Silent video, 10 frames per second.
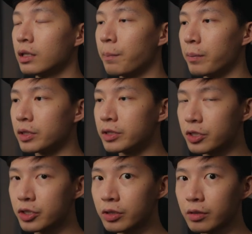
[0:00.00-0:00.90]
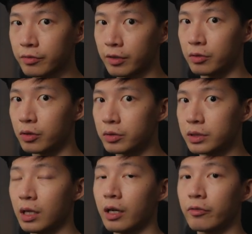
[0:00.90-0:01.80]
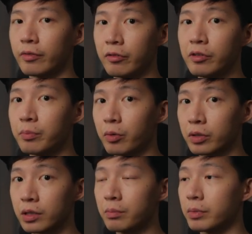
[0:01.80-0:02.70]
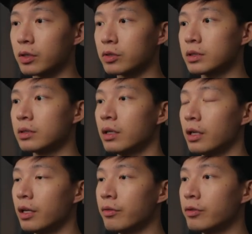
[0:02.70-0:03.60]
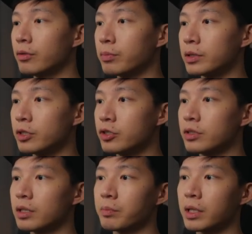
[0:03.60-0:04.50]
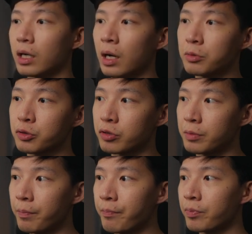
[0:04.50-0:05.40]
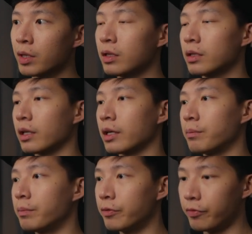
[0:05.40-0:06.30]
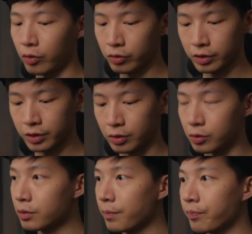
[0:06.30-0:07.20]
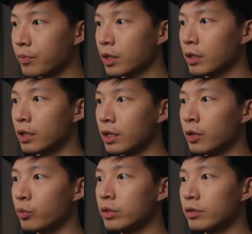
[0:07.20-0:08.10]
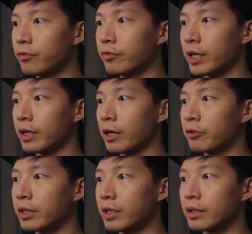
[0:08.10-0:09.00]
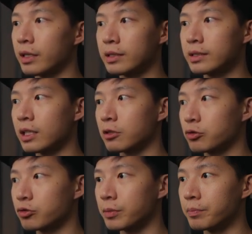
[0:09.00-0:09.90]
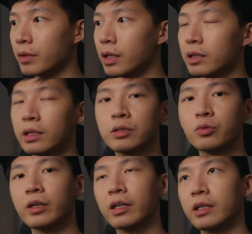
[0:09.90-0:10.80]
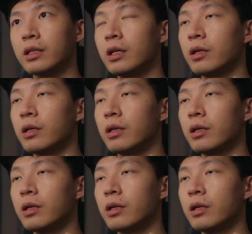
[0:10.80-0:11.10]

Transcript: the position of our nodes are very important, because if you position something upstream, like before this node, it will affect everything that is downstream. That's why